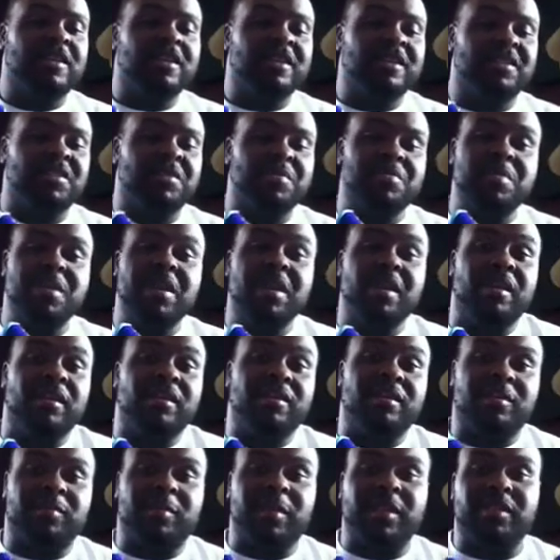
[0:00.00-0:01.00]
To me,
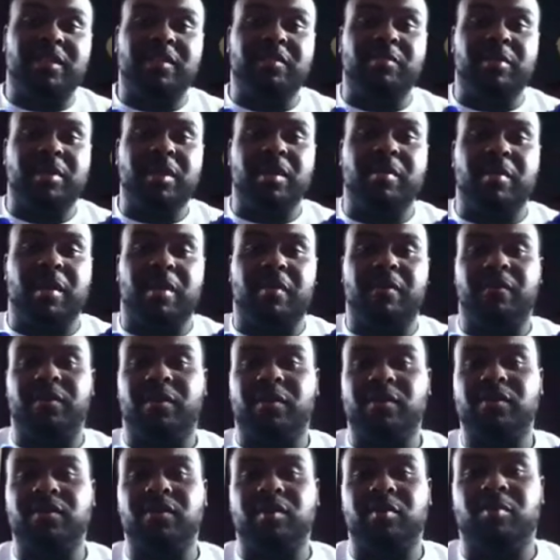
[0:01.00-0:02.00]
especially being my
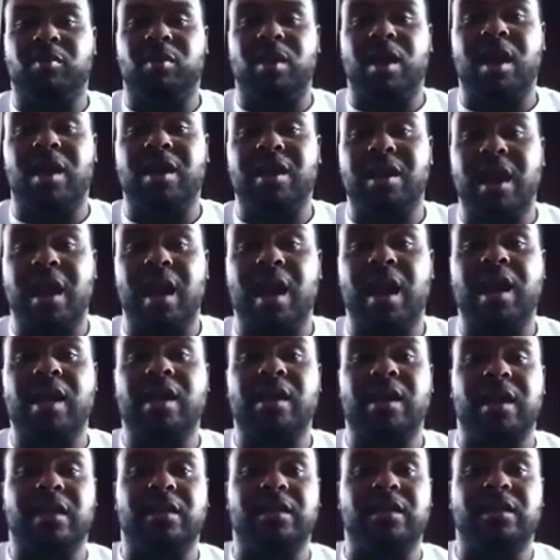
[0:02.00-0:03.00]
first LeBron
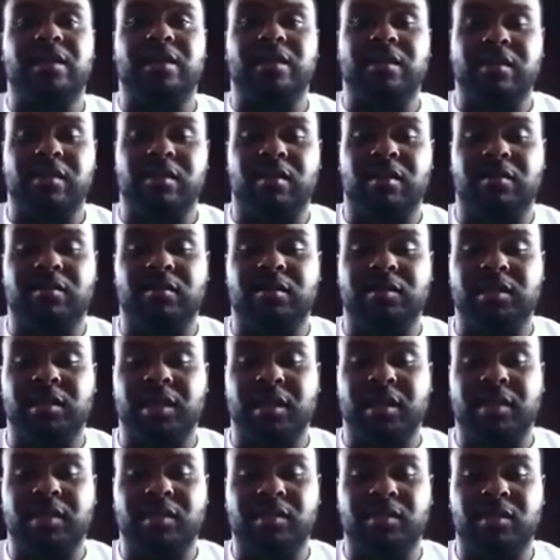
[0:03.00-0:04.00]
9, I think they're off the
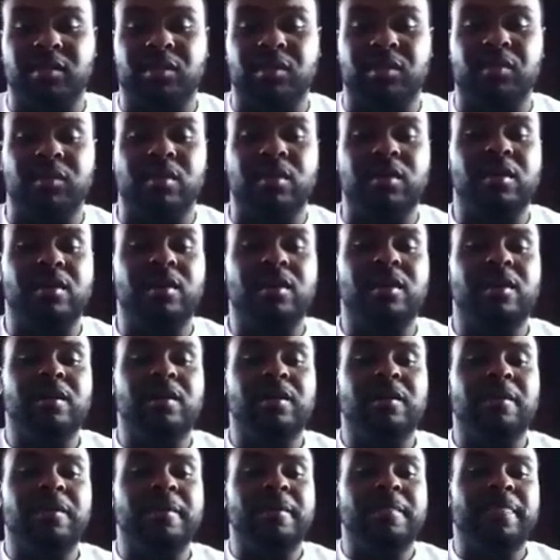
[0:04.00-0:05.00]
chain. So
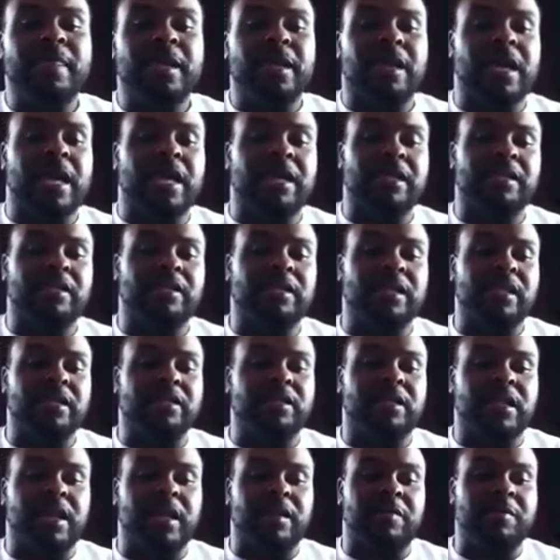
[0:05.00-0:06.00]
it kind of sucks.
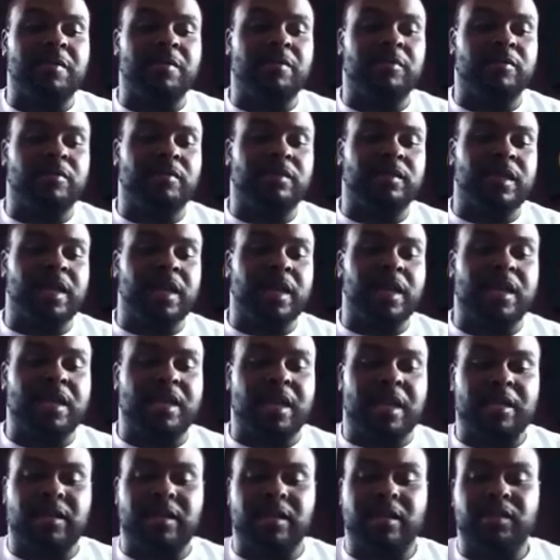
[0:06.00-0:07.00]
A lot of people said, and
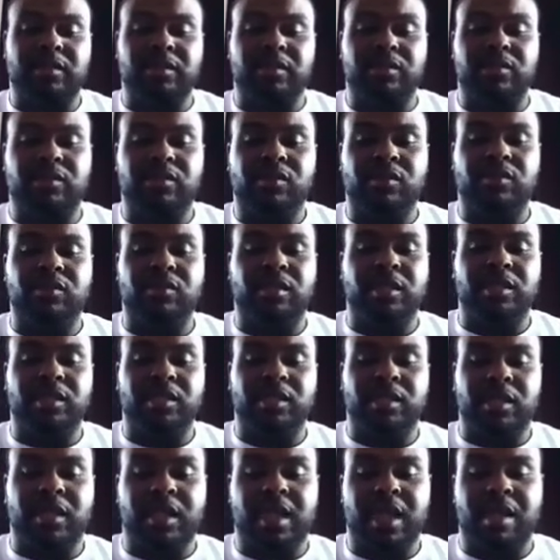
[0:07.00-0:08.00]
I think so too, they
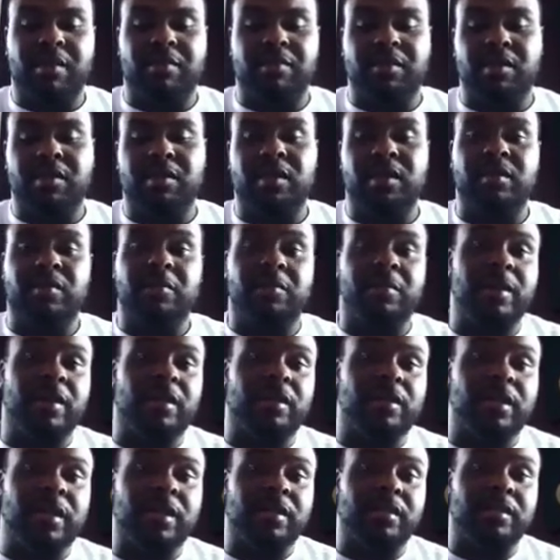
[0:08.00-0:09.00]
should have came with another pair
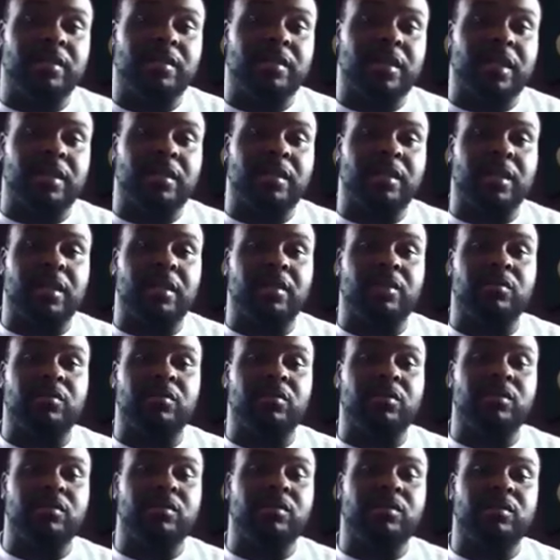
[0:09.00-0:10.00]
of laces like the other
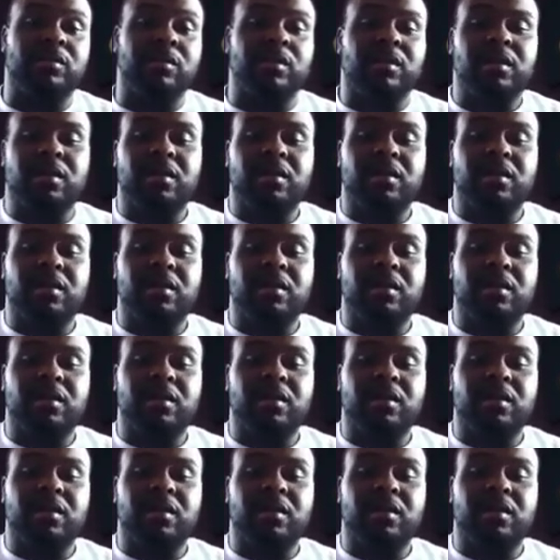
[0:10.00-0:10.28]
ones.